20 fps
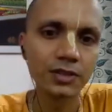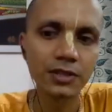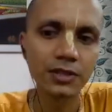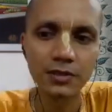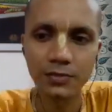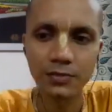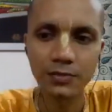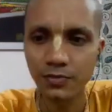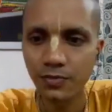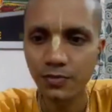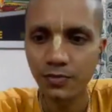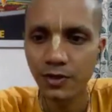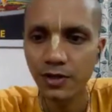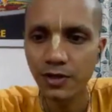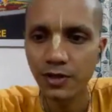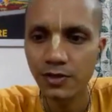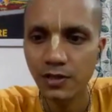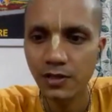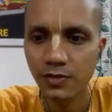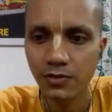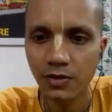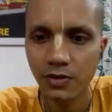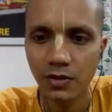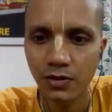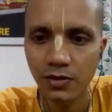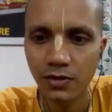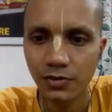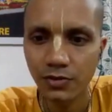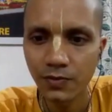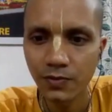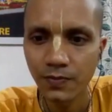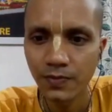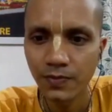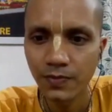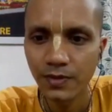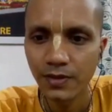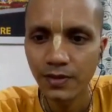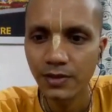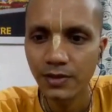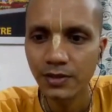uh, we'll design for all of
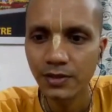you